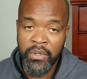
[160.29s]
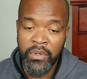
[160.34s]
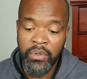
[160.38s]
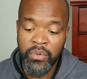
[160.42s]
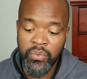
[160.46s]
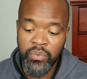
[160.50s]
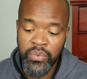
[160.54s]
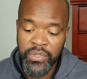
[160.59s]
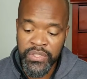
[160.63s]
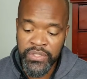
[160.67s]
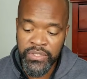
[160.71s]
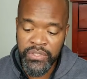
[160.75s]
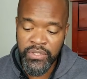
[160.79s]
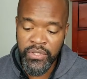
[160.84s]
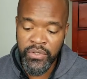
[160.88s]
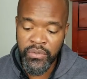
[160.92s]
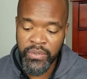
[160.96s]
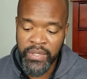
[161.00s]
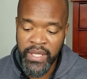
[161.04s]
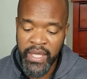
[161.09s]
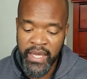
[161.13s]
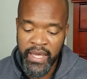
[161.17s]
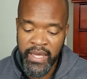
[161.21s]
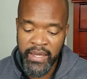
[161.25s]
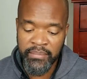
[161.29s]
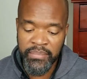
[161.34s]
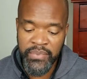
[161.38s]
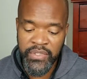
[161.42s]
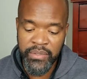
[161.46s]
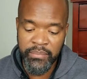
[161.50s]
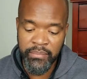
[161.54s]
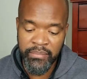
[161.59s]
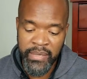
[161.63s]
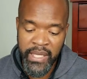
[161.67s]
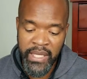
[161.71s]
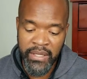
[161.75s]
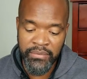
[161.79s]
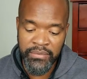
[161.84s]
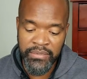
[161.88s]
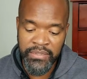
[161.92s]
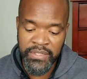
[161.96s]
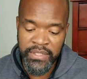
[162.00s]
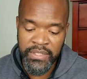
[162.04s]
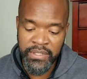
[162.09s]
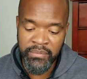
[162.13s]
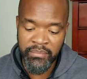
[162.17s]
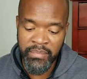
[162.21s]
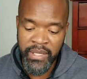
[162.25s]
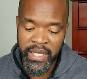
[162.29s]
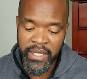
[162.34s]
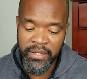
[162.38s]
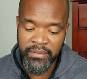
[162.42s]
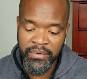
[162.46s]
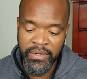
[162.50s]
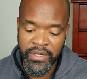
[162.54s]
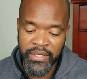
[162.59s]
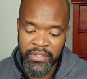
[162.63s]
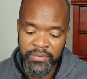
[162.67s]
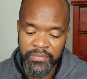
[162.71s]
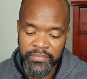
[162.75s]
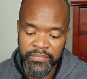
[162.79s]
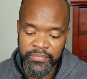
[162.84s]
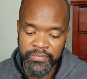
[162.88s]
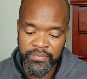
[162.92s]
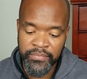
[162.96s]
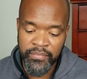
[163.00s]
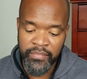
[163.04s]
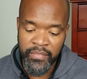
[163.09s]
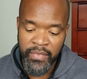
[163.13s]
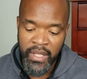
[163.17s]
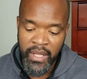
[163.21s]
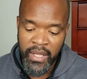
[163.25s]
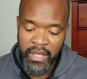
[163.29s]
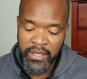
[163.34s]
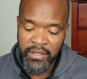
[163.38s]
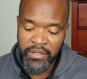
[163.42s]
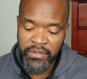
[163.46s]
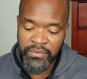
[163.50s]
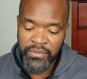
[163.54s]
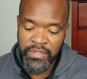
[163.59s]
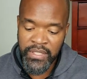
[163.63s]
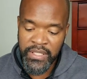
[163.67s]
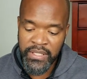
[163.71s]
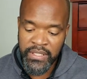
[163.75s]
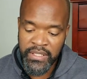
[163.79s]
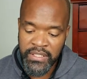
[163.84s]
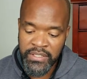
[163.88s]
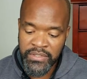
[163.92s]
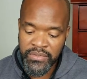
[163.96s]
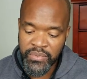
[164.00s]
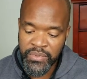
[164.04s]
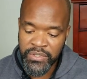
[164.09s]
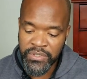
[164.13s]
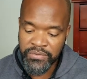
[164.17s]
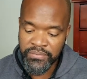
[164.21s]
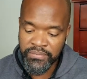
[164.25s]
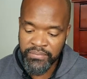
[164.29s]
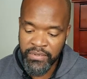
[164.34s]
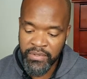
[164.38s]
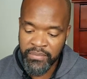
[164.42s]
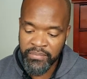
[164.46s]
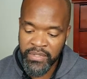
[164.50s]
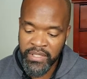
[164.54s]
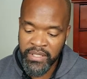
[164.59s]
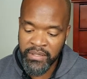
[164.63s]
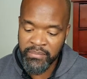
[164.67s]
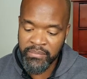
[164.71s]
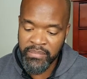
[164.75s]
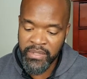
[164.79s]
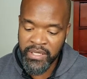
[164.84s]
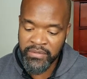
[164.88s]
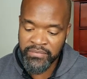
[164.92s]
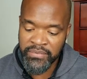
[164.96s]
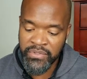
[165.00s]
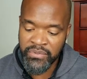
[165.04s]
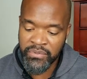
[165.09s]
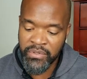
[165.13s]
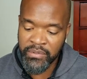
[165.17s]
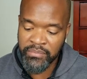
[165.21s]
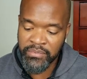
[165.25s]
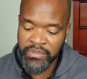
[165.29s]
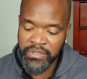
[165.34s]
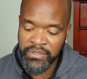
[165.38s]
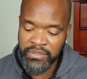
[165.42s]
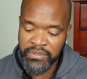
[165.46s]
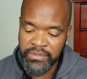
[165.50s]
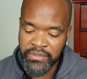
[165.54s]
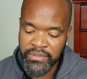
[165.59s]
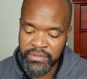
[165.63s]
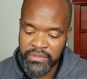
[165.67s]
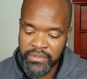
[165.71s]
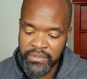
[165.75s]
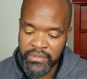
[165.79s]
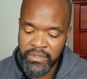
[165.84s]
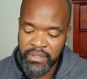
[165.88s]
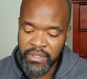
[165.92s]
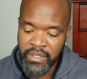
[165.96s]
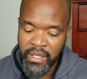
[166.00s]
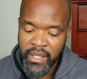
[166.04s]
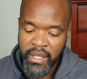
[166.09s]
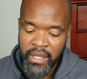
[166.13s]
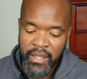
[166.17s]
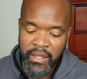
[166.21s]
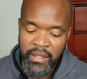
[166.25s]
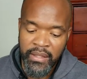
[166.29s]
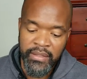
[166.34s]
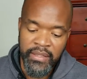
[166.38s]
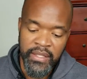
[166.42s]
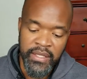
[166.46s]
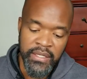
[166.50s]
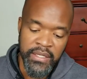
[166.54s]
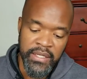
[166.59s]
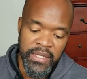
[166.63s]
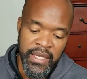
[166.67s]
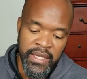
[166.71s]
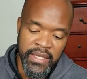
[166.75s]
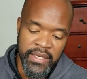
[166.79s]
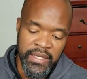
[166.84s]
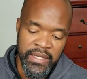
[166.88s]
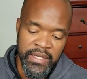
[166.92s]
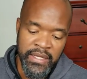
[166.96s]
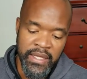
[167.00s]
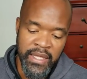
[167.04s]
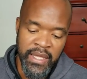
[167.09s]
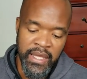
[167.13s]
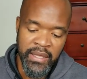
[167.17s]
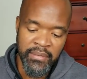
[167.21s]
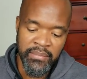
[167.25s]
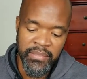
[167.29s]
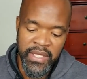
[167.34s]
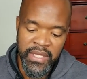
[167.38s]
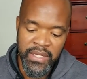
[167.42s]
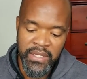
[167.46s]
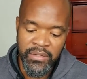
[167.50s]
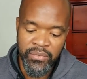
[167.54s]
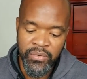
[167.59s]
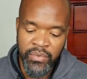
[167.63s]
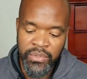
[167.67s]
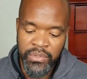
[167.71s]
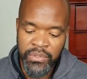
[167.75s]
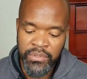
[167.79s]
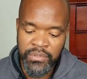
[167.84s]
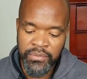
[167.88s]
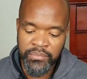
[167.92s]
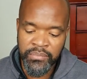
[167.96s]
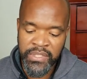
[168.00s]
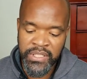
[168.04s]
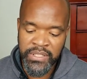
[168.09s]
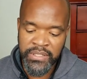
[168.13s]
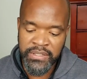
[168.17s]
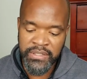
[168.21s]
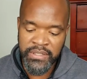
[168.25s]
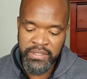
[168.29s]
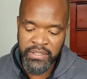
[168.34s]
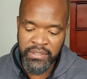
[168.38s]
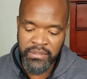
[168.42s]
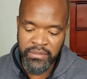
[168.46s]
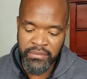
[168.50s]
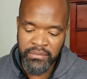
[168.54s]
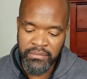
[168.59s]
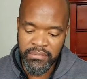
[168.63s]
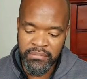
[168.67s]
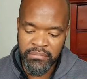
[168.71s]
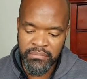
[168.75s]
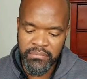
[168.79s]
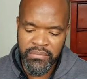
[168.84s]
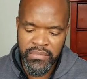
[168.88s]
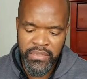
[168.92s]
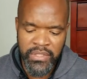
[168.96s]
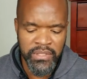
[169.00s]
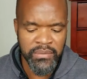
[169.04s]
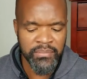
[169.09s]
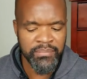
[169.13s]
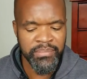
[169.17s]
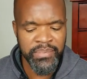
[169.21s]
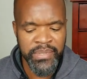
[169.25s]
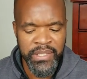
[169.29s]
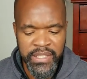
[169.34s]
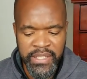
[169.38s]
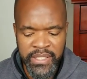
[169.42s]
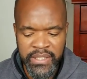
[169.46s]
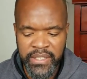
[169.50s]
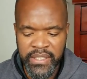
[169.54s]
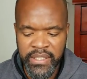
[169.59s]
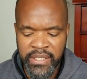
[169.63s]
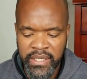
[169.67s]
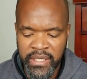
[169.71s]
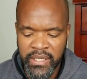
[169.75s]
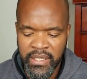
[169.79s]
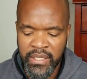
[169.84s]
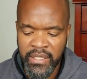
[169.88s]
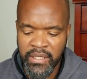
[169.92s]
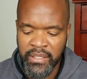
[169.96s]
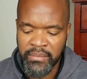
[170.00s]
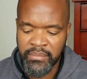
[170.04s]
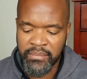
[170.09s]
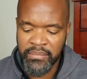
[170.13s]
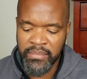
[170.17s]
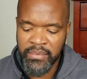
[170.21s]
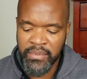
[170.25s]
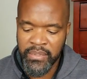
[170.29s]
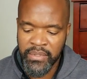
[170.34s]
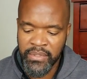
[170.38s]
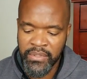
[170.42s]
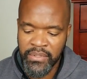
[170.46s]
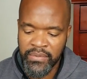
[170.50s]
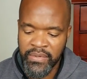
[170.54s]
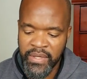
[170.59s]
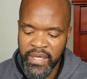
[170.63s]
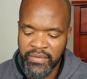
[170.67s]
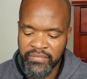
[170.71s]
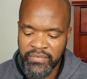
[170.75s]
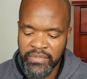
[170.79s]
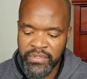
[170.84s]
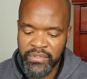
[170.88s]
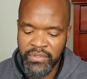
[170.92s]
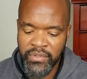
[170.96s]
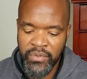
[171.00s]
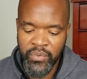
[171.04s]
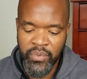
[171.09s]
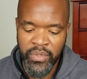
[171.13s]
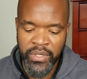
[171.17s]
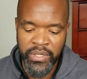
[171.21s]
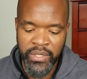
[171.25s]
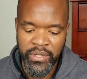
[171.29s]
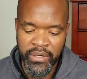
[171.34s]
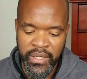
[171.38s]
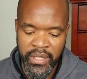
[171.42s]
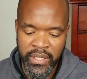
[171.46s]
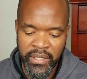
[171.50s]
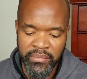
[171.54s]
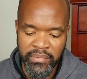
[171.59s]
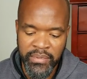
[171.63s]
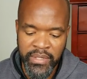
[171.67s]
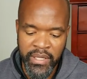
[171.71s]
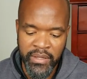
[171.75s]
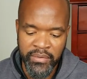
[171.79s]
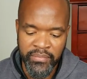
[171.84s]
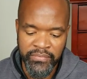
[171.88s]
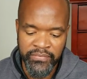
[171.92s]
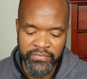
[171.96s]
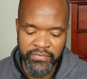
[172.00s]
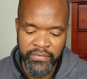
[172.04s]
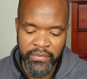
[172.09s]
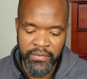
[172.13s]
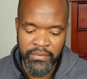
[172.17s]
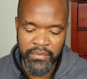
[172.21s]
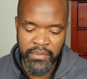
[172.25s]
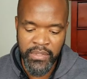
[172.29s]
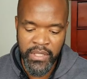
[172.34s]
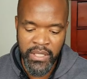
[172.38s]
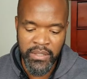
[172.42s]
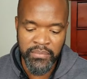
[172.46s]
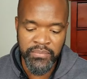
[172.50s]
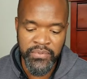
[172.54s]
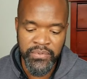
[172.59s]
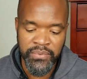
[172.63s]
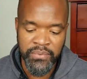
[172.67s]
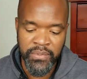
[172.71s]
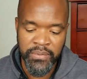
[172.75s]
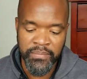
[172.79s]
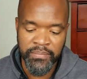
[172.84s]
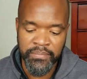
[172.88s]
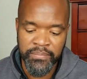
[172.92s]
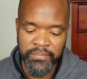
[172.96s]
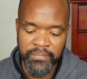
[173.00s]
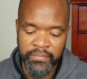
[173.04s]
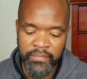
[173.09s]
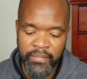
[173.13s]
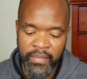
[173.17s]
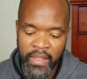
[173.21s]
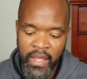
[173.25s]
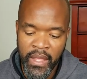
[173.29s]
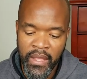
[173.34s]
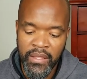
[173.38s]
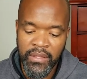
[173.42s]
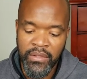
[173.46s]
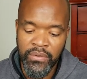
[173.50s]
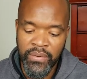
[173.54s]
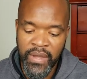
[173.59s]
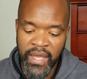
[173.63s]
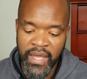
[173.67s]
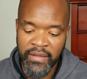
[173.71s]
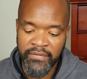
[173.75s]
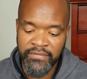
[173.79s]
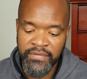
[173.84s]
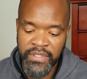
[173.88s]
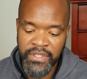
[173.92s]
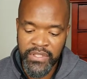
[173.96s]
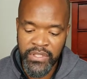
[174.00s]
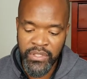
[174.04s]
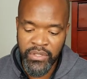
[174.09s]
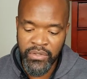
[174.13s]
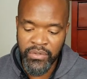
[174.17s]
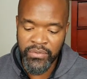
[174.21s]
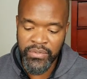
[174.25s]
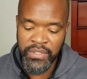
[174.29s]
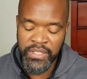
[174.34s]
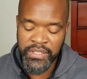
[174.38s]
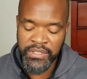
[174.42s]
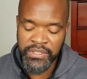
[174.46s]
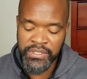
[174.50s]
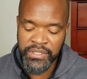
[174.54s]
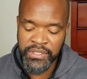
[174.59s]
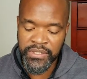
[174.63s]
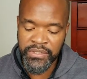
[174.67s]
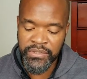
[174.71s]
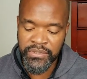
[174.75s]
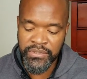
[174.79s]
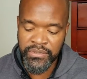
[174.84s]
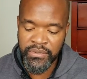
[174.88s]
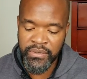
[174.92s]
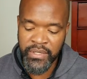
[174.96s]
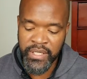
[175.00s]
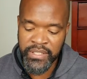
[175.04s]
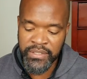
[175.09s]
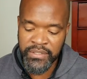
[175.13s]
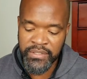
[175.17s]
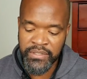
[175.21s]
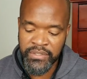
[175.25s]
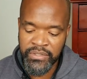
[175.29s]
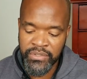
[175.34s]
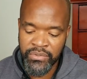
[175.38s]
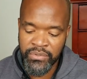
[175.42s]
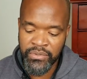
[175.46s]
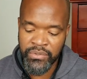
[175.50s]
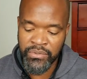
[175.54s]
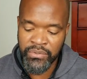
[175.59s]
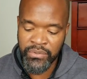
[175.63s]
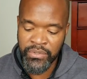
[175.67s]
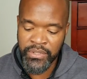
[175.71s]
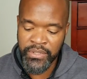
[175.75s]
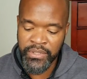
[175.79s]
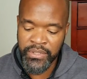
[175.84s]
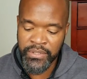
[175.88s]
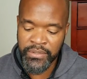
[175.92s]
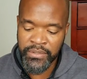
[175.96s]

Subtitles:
with snow-capped mountains in the background. I knew that this was from the above scriptures. Then the idea came that in order to be still, completely calm, you have to know where your help comes from. You have to know that Jesus Christ is your Lord,